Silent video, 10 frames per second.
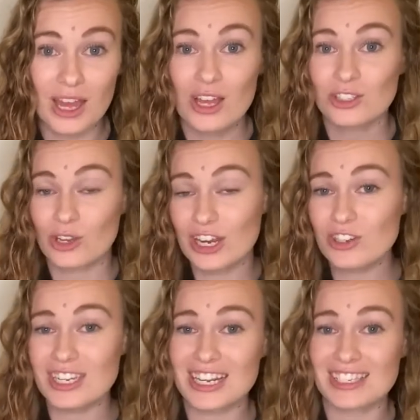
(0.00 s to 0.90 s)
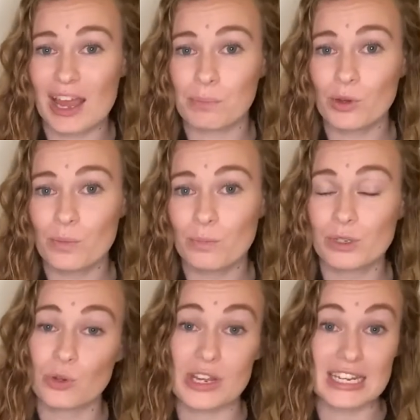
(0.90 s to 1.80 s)
So here's an example
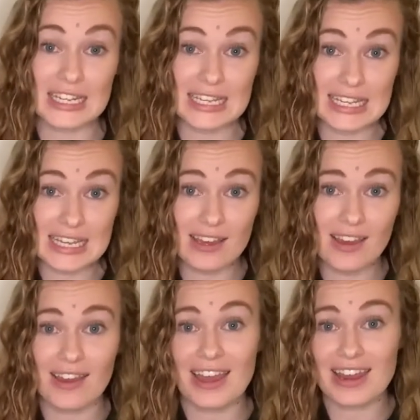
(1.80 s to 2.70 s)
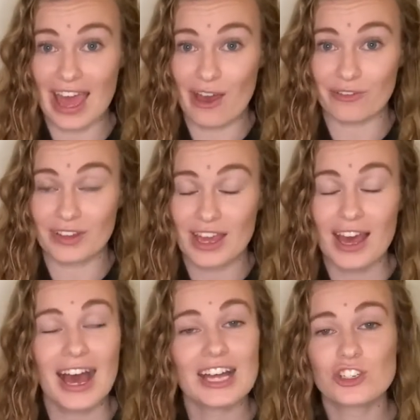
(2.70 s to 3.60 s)
between E and F.
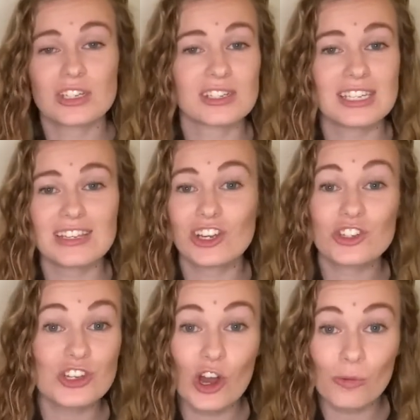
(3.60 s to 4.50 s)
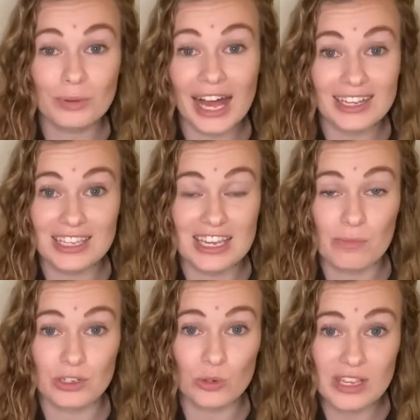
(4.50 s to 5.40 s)
As you can see, there's no black key in
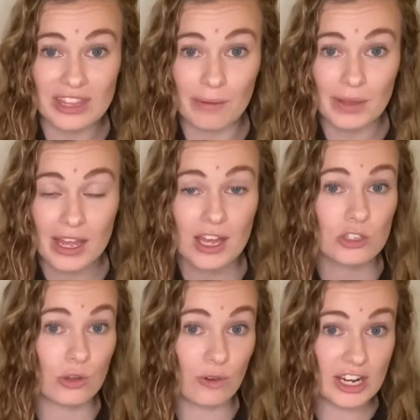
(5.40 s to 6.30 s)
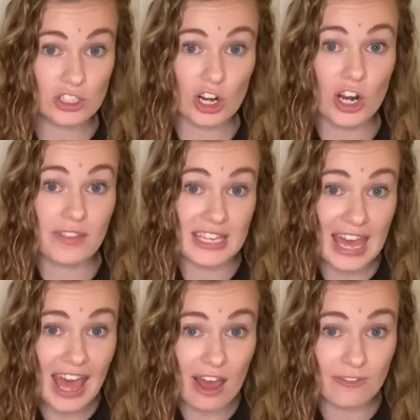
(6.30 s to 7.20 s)
between them. So if I start on the
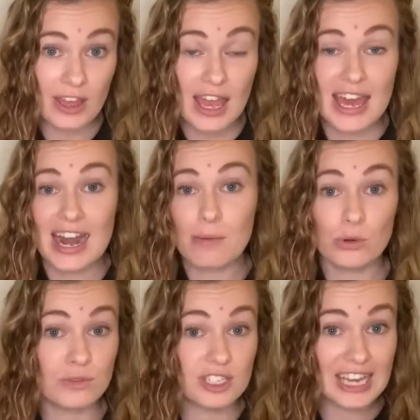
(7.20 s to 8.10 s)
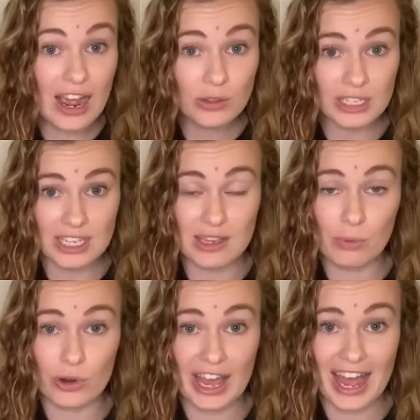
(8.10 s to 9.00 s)
F and I move down the
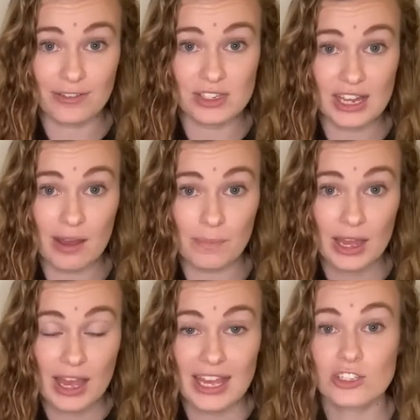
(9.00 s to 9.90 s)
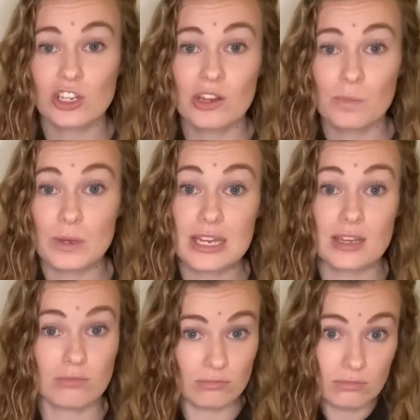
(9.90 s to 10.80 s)
keyboard a half step, it's going to
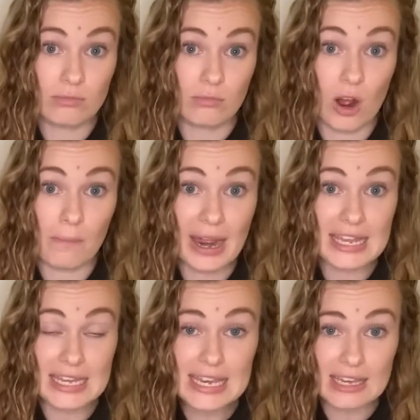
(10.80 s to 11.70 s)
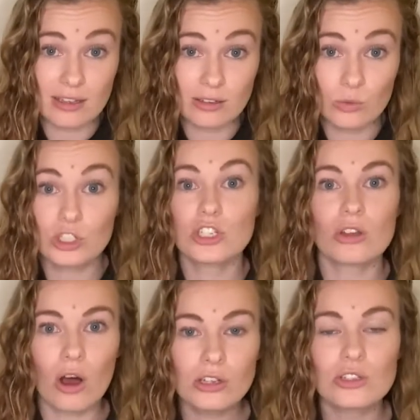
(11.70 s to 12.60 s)
be on my E, which is
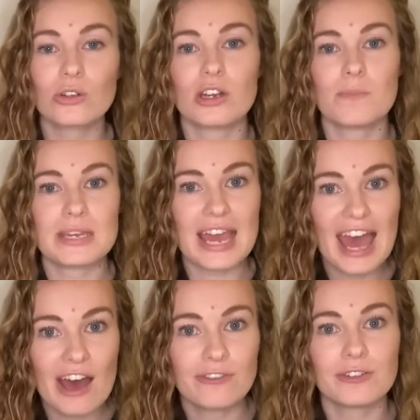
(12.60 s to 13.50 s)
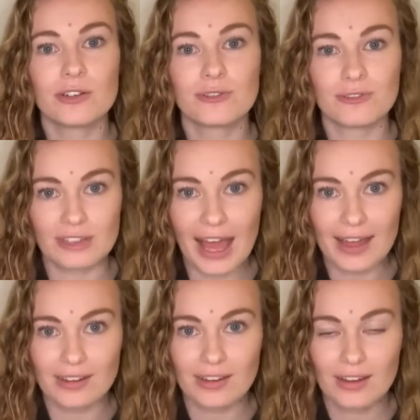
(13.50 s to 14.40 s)
also going to be F flat.